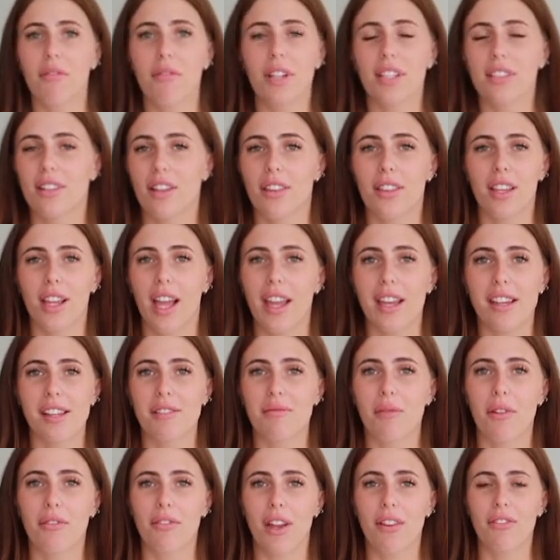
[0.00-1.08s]
reason, I think 8 is
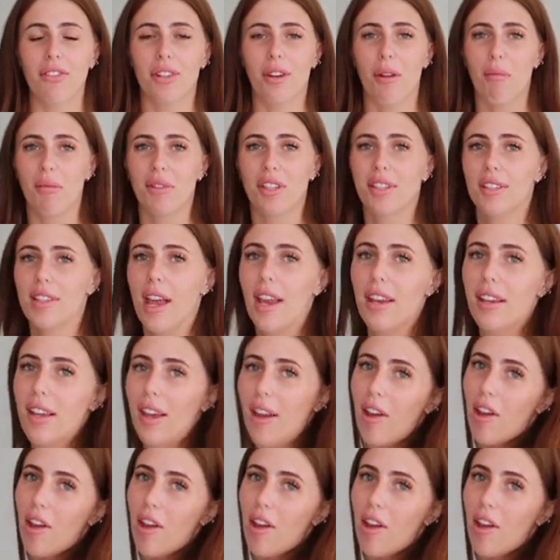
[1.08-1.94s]
my favorite number today,